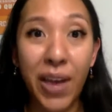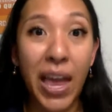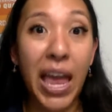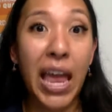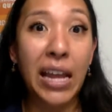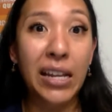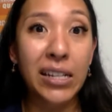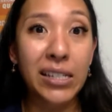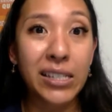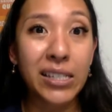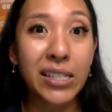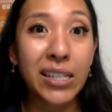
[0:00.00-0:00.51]

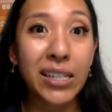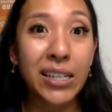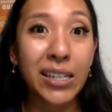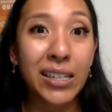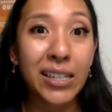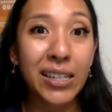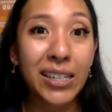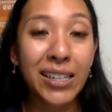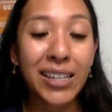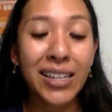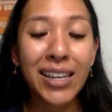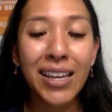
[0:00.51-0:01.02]
fat.
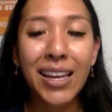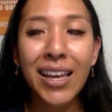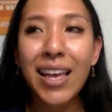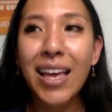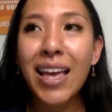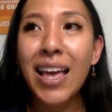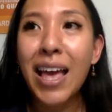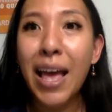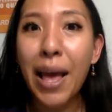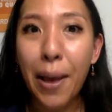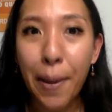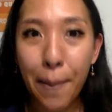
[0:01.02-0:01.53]

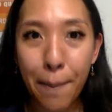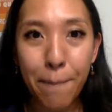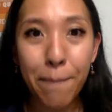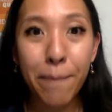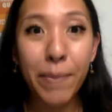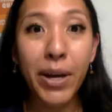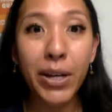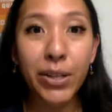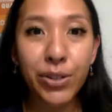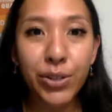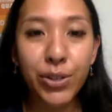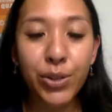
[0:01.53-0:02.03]
And
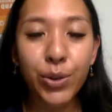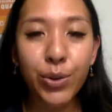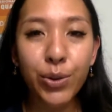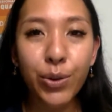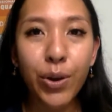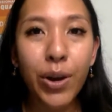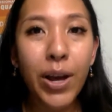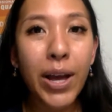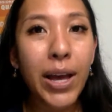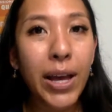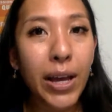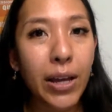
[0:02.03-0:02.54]

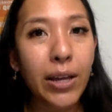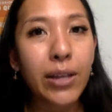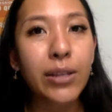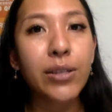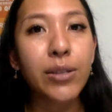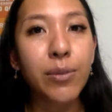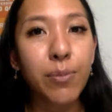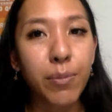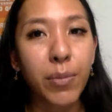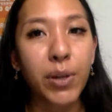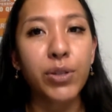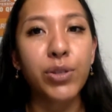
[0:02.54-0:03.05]
muscle
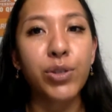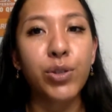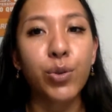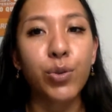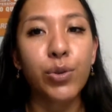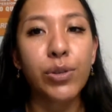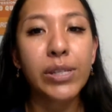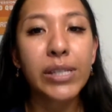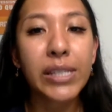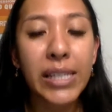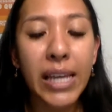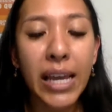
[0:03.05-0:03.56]
is
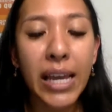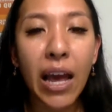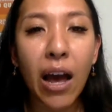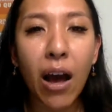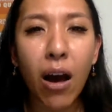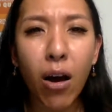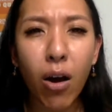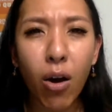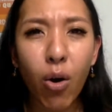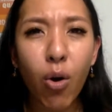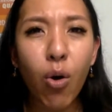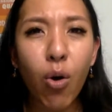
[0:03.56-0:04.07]
muscles. They
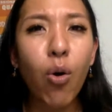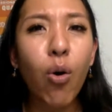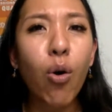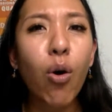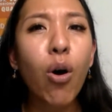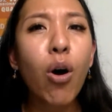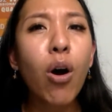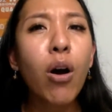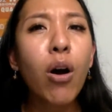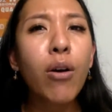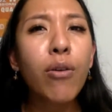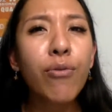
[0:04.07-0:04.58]
are
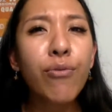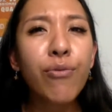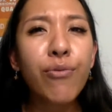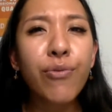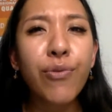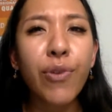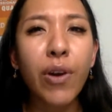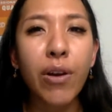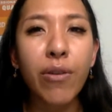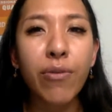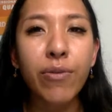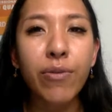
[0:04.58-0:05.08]
all
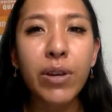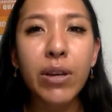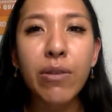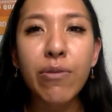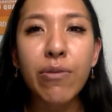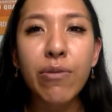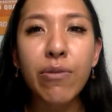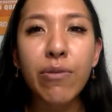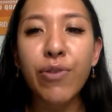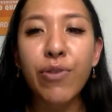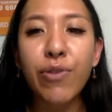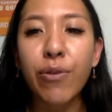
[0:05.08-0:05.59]

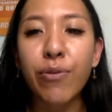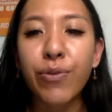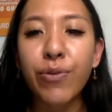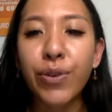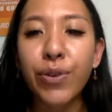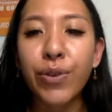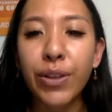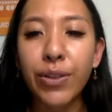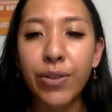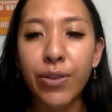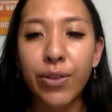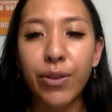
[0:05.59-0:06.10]
very
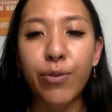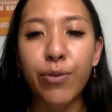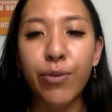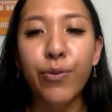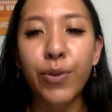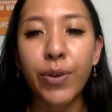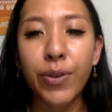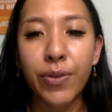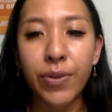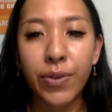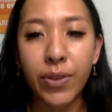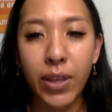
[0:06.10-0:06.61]

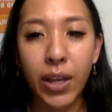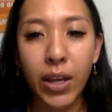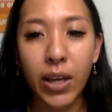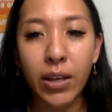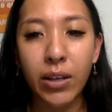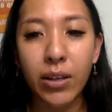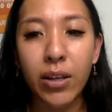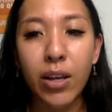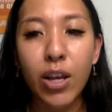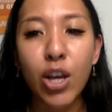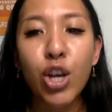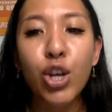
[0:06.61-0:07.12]
different
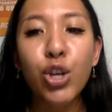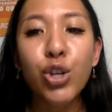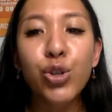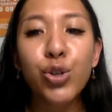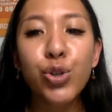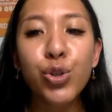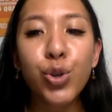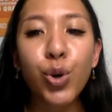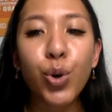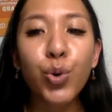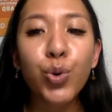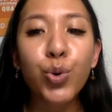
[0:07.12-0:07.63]
things.
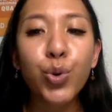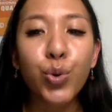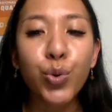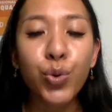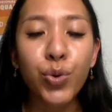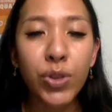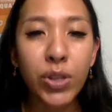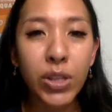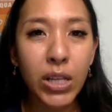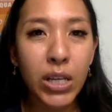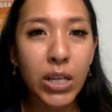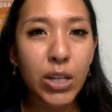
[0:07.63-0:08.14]
So you
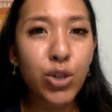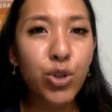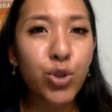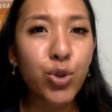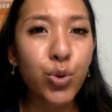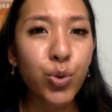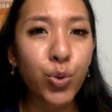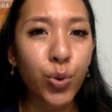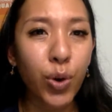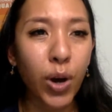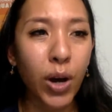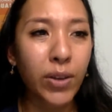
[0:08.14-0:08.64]
need
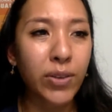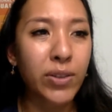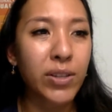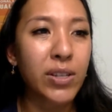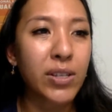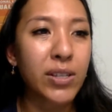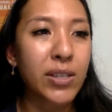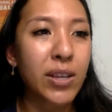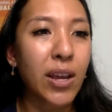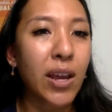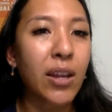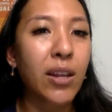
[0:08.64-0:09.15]
to
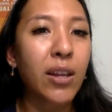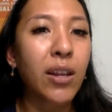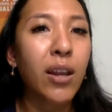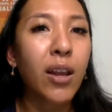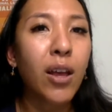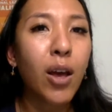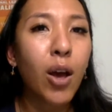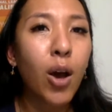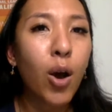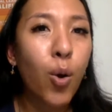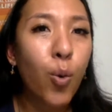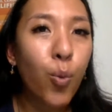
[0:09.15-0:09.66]
understand
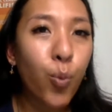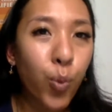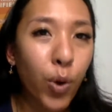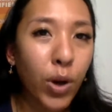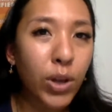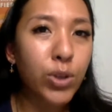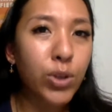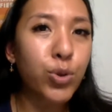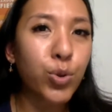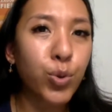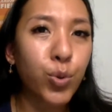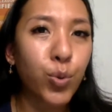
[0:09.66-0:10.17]

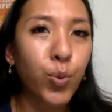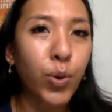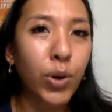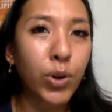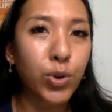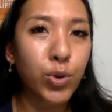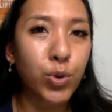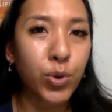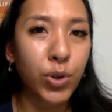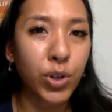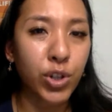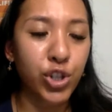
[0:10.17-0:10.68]
what you
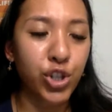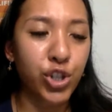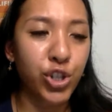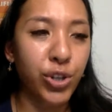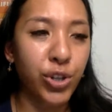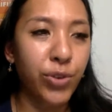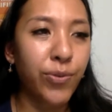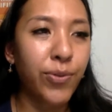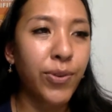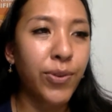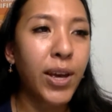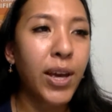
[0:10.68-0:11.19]
want to
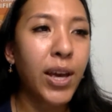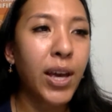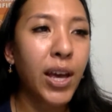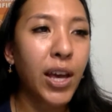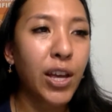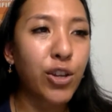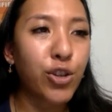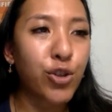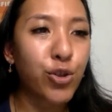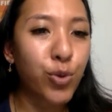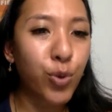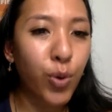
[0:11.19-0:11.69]
achieve
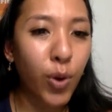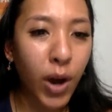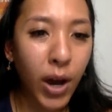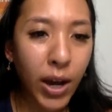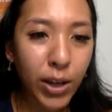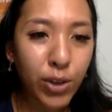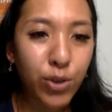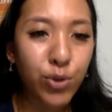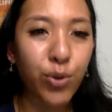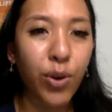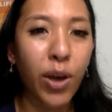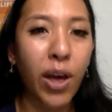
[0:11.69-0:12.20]
and
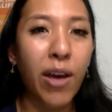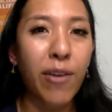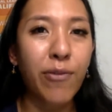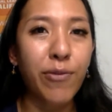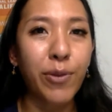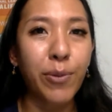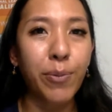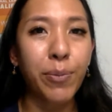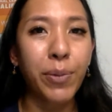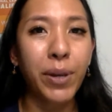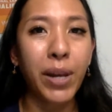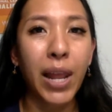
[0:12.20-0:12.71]
try to have
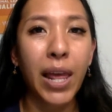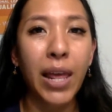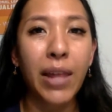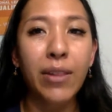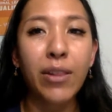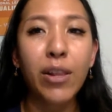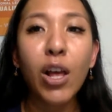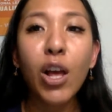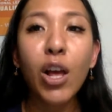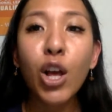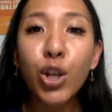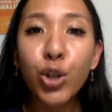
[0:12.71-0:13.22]
a
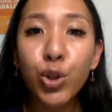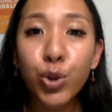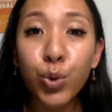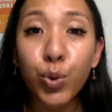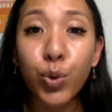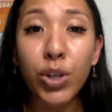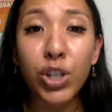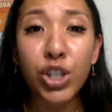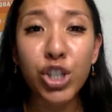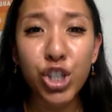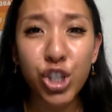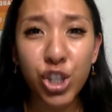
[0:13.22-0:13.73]
plan
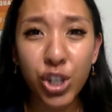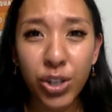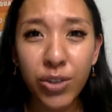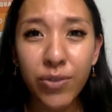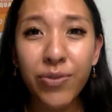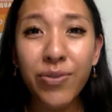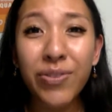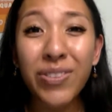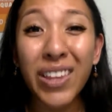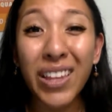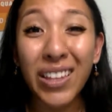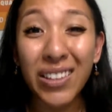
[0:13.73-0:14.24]
to
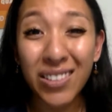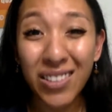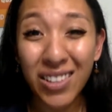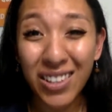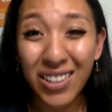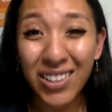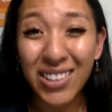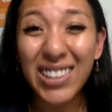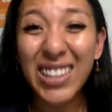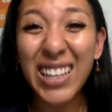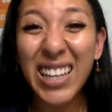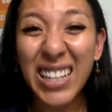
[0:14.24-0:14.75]
achieve the
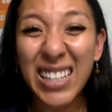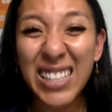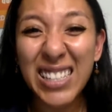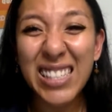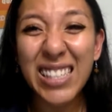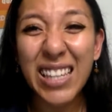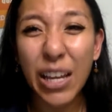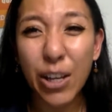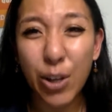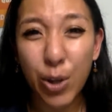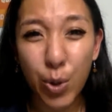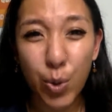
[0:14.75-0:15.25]

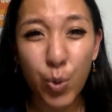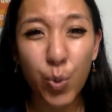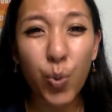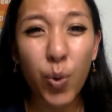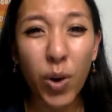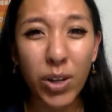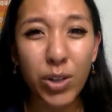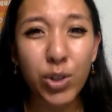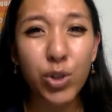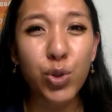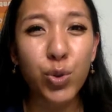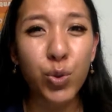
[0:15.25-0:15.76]
things that you
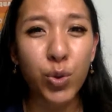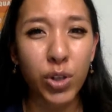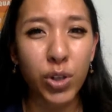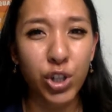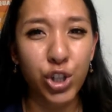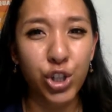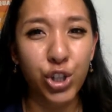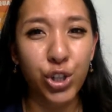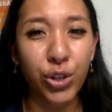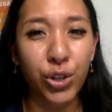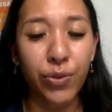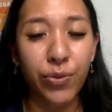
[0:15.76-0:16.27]
want to
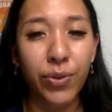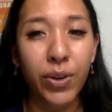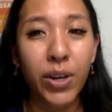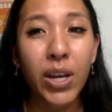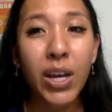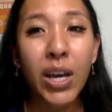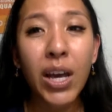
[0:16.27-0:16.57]
achieve.